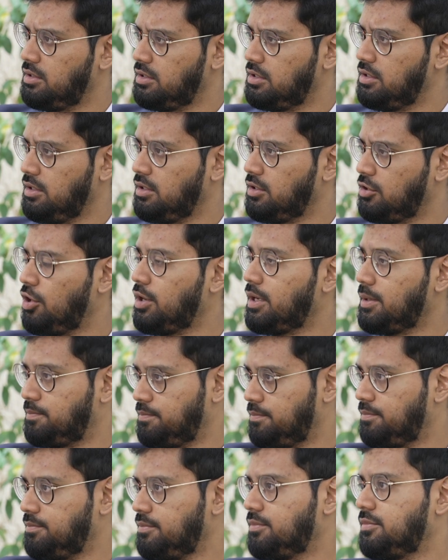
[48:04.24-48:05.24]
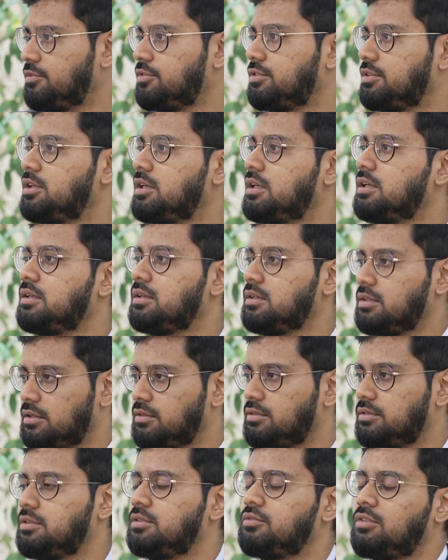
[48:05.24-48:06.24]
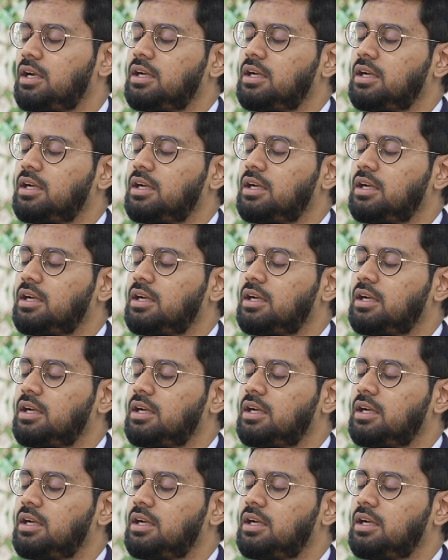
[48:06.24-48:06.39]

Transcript: with their non-South Asian kind of Sufis. Right.